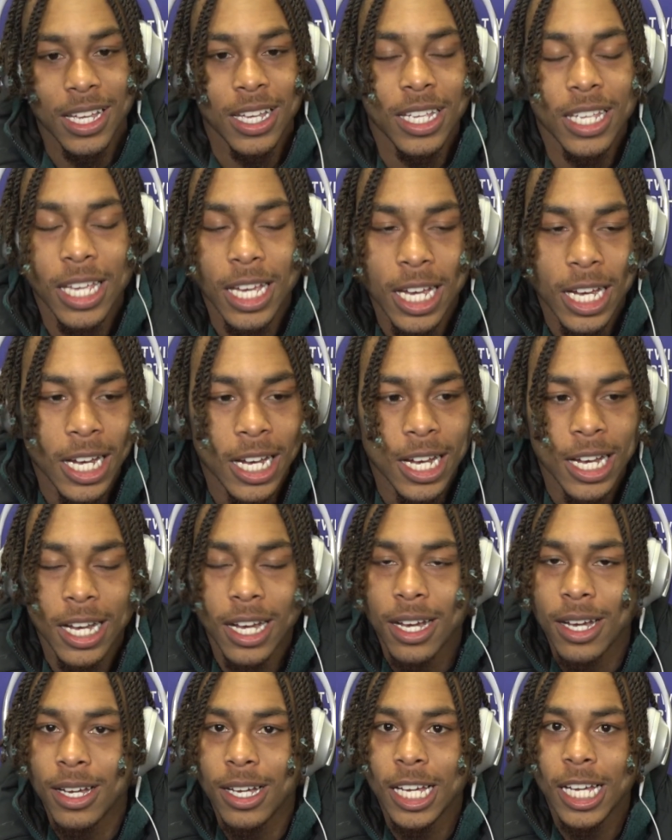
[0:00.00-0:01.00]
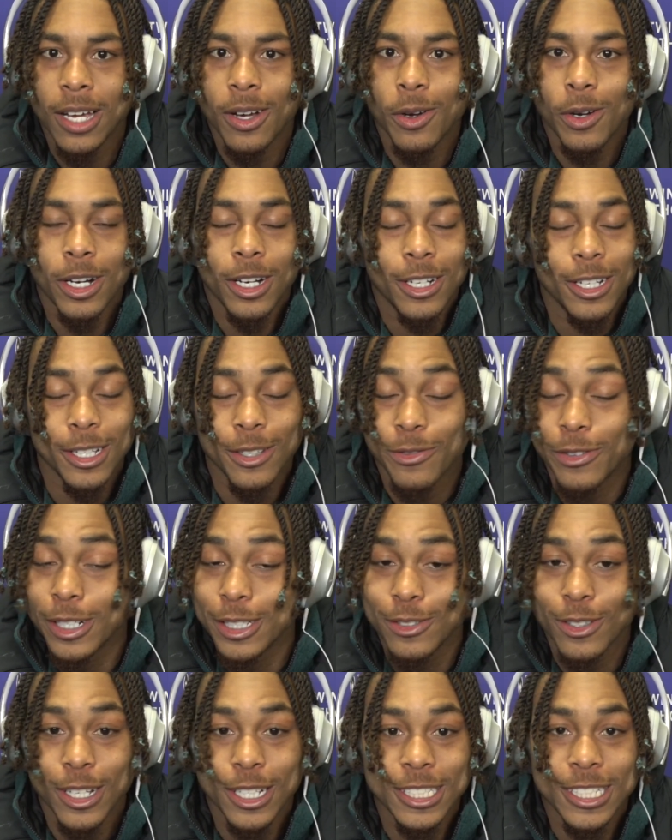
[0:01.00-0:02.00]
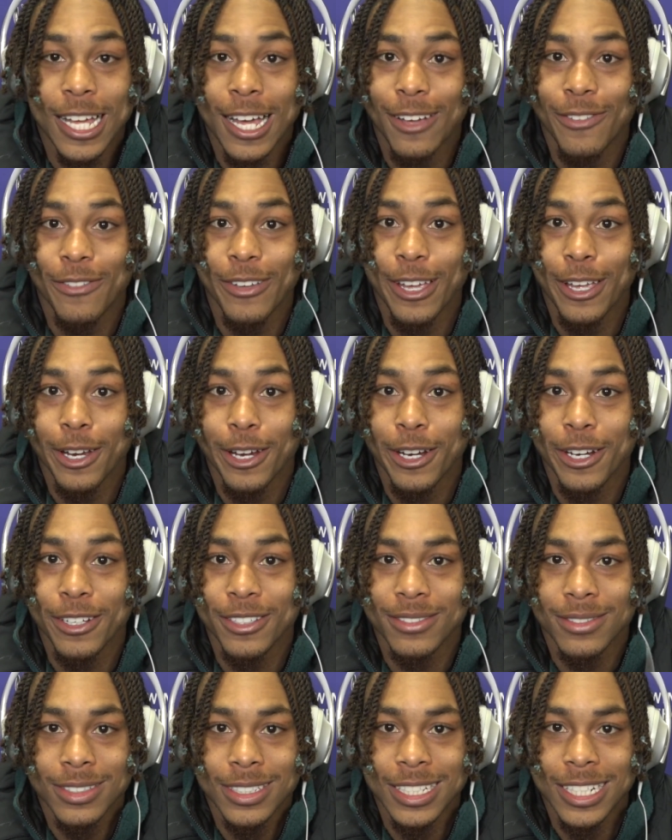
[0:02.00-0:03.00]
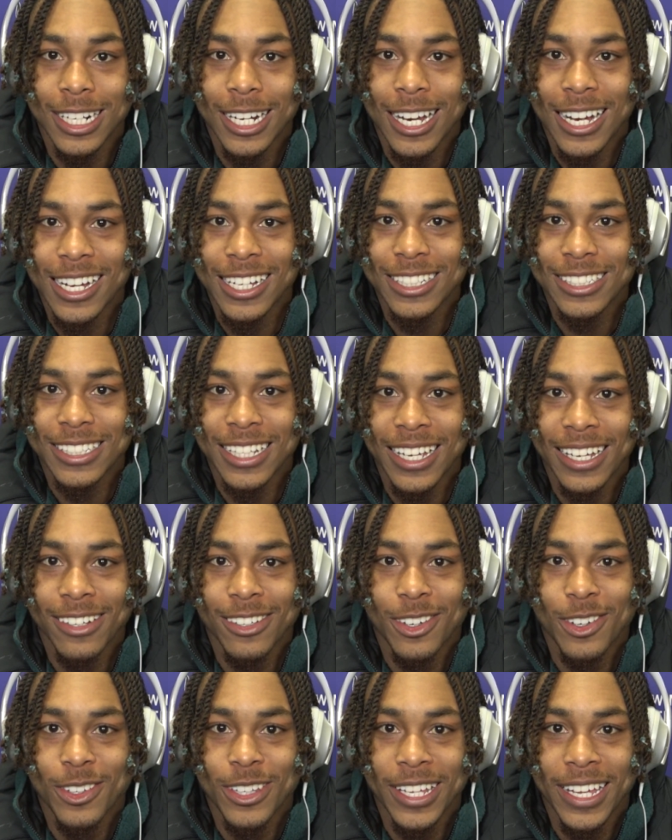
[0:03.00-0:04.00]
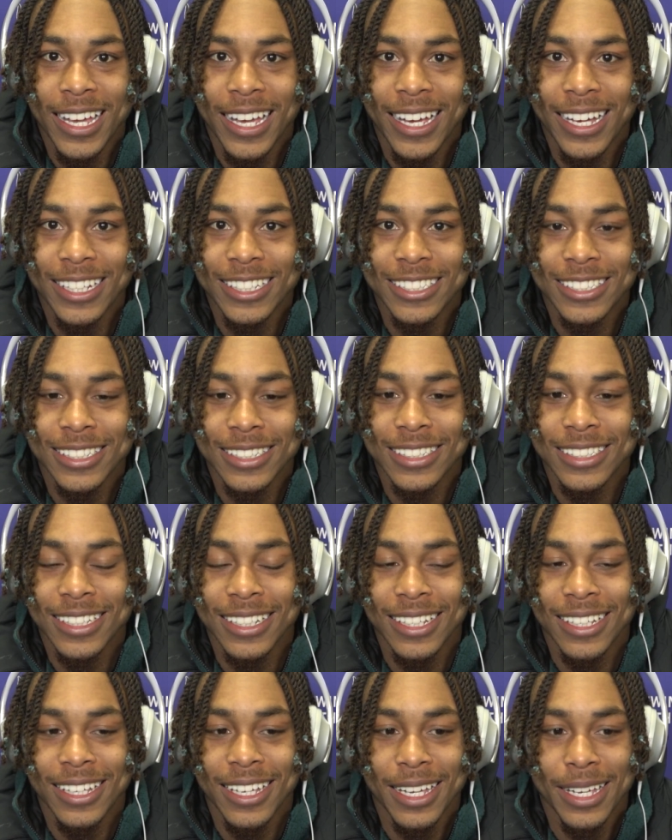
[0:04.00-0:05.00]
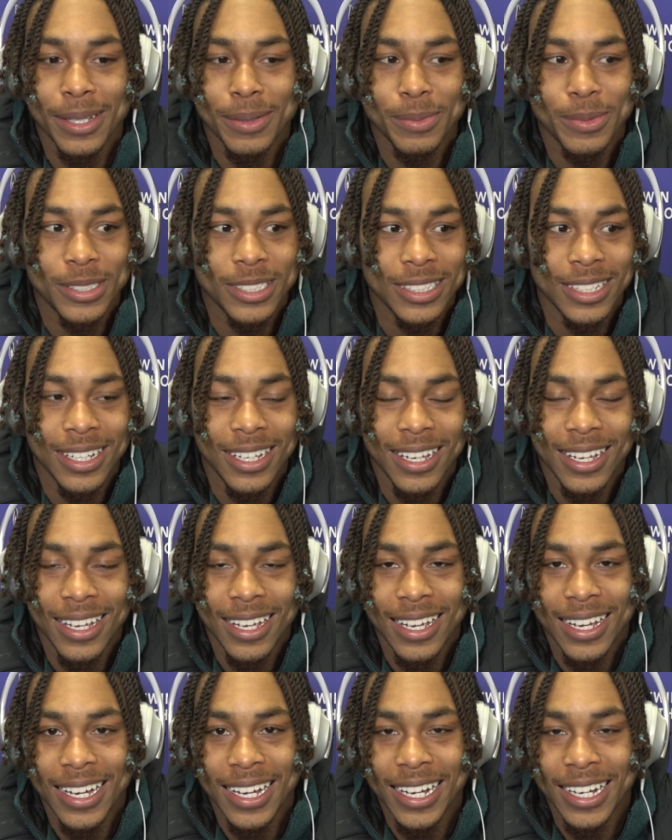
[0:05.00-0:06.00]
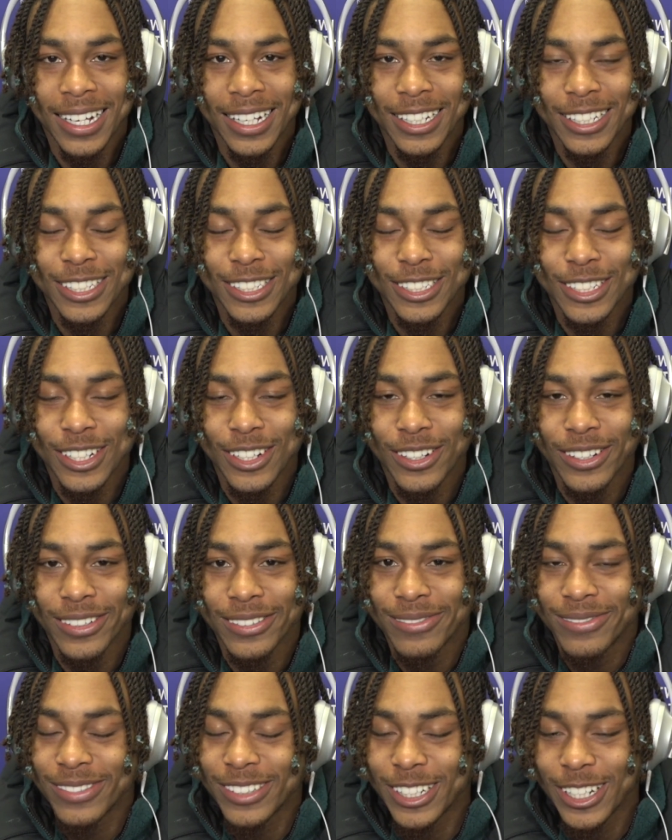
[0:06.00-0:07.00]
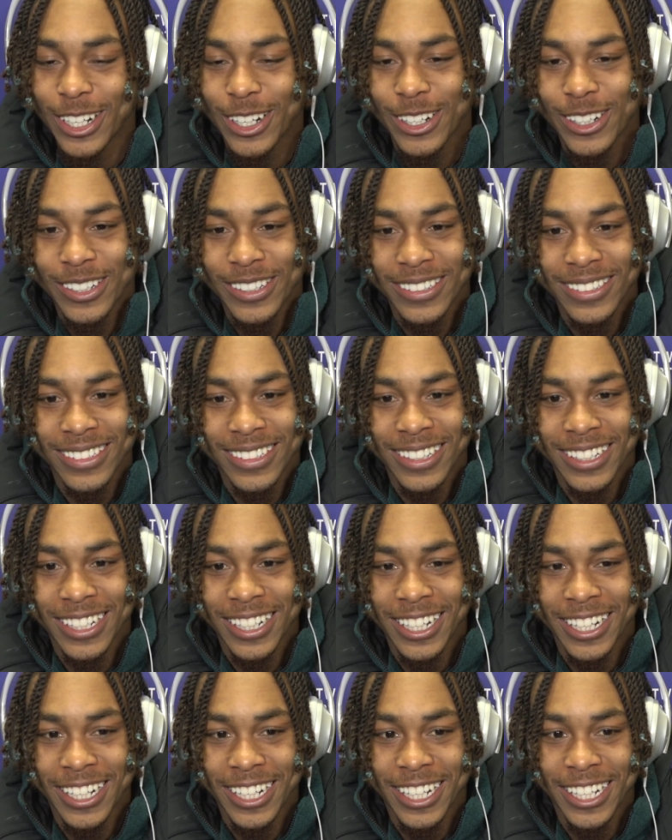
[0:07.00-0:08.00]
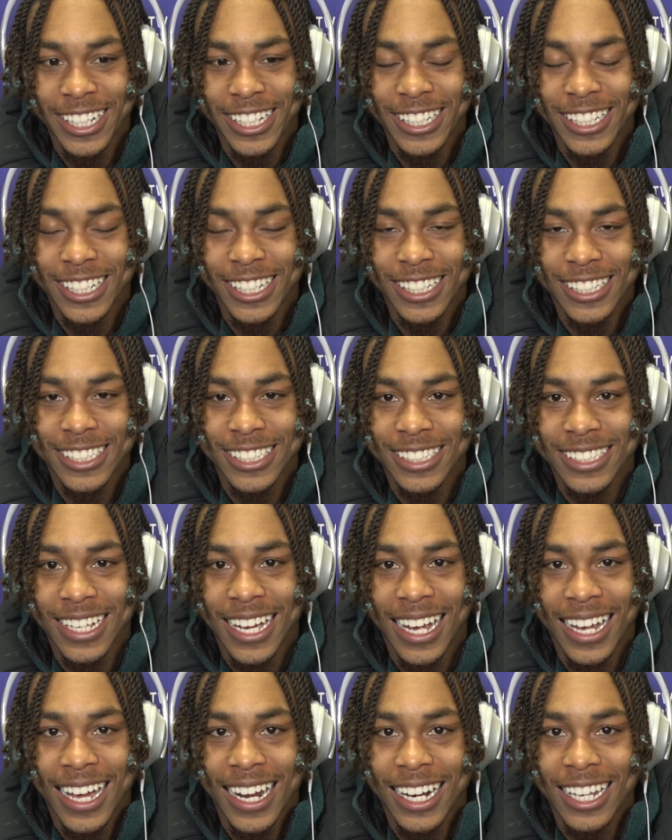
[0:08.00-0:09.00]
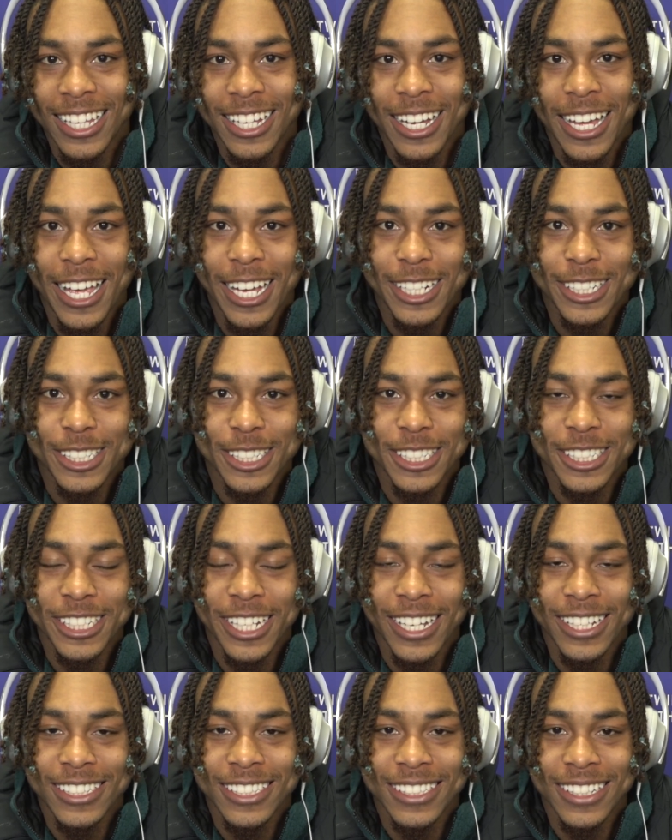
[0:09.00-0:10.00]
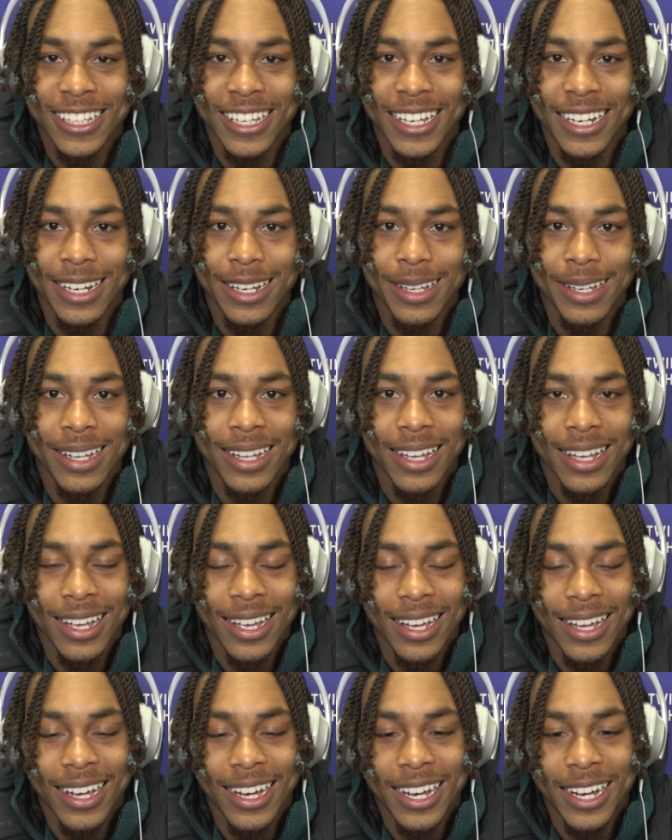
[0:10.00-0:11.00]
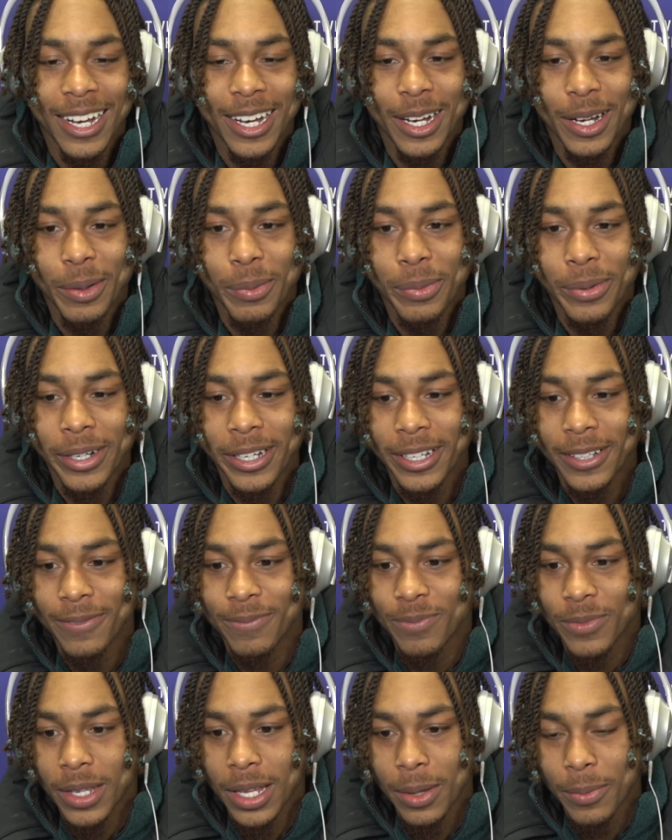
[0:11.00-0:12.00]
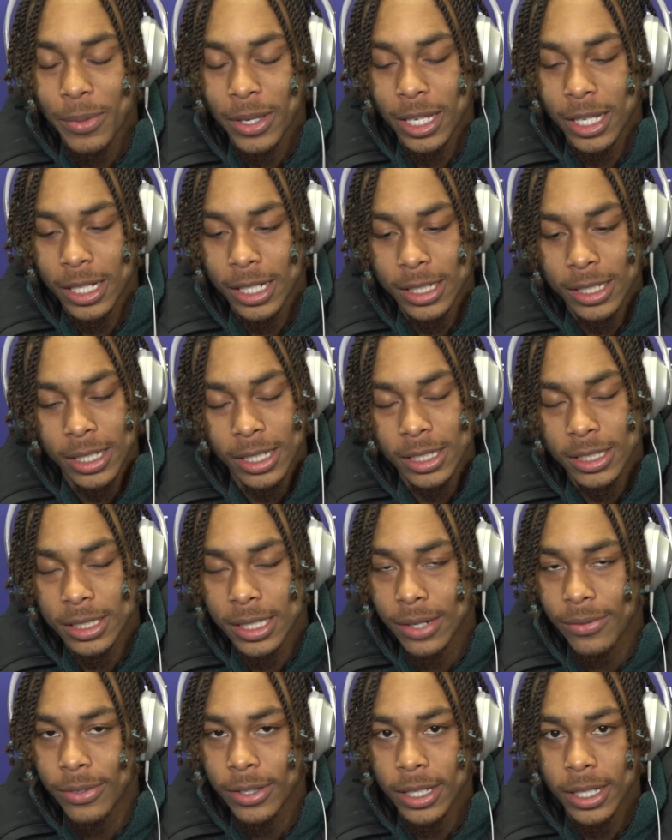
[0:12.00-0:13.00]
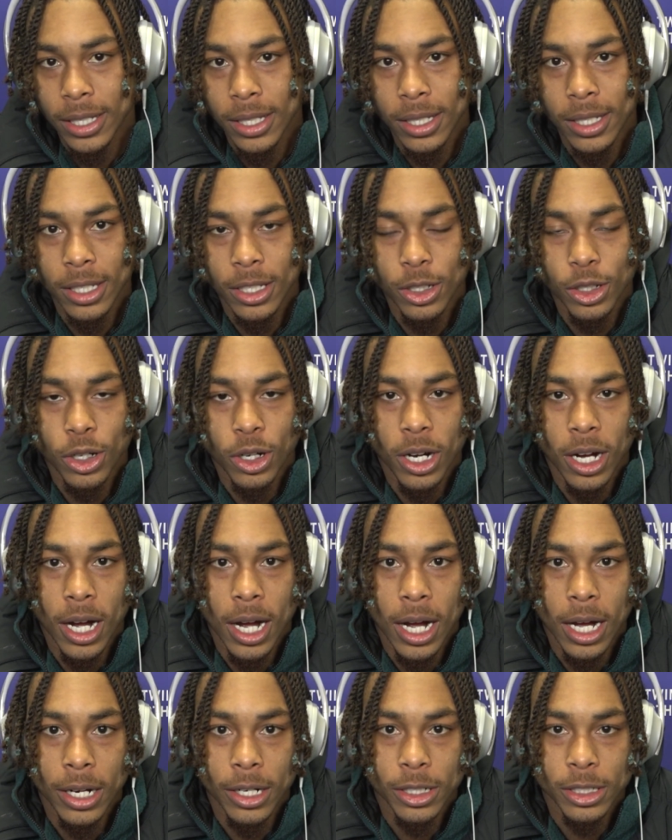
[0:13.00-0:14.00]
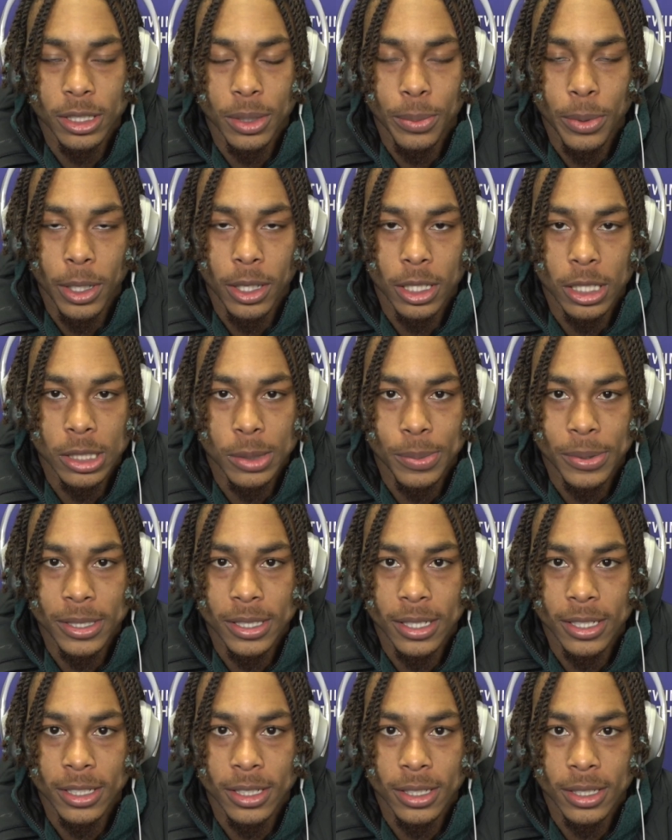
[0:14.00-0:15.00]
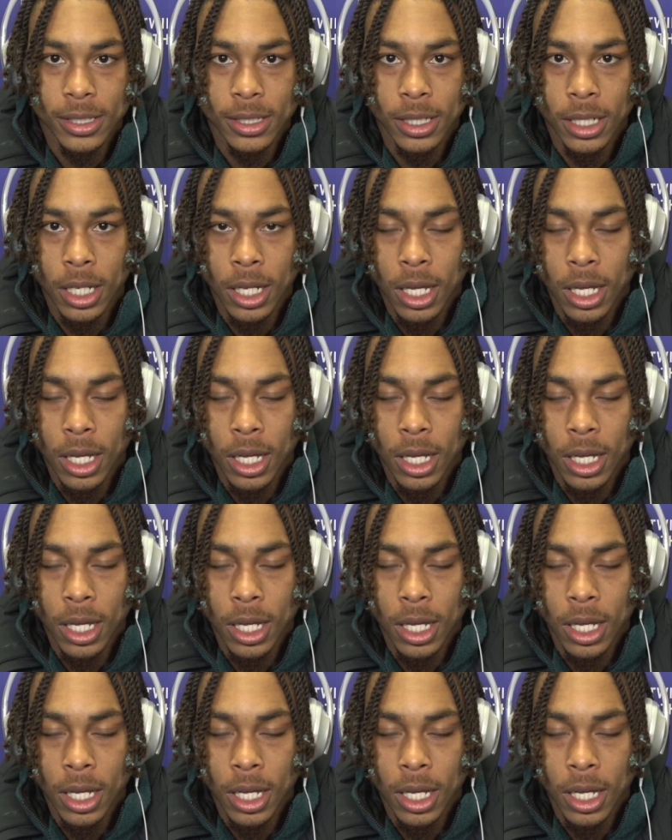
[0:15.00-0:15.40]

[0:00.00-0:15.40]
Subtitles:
Well, first of all, it's not fair to the guys that only had 16 games. I got a little extra chance to get it. But I mean, it's definitely, an honor to be in this position.